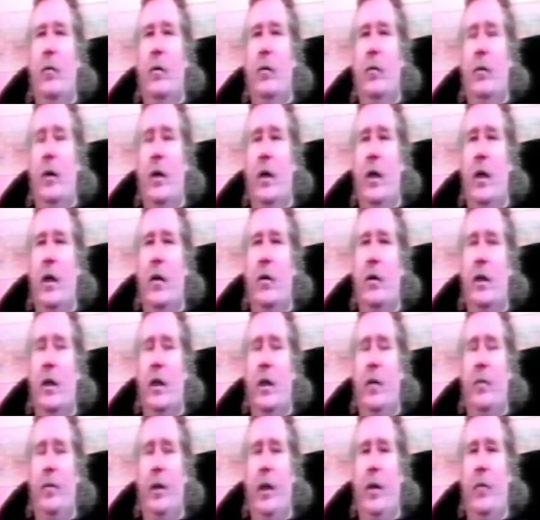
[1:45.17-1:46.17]
What the housing
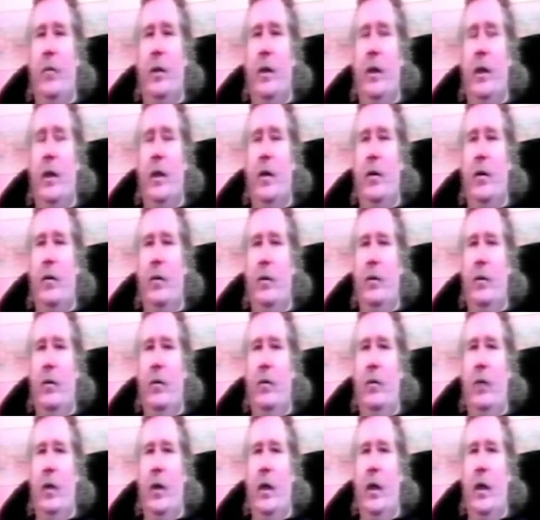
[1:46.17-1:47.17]
department didn't
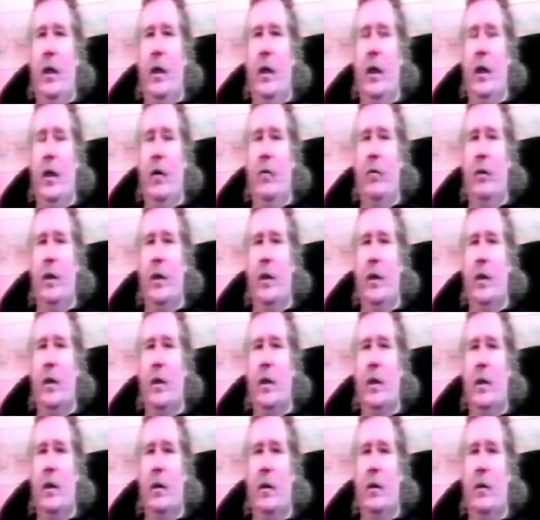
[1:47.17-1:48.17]
want to happen was